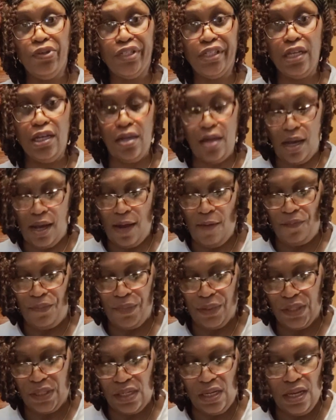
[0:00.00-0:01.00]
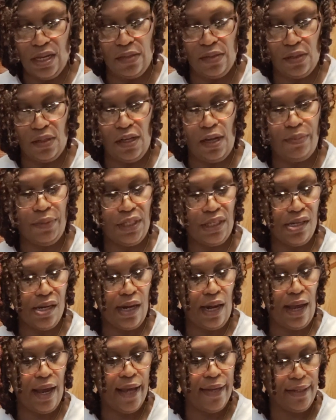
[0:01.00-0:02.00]
You see that? Seasoned up to
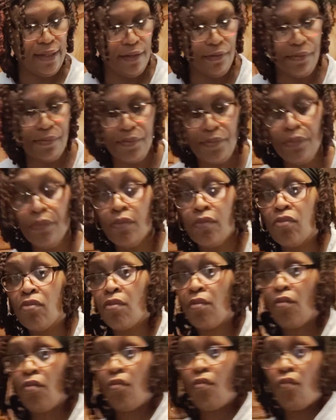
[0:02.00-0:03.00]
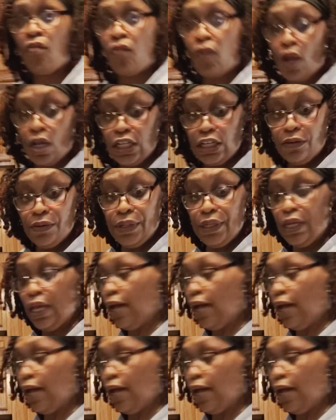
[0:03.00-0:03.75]
the liking. So we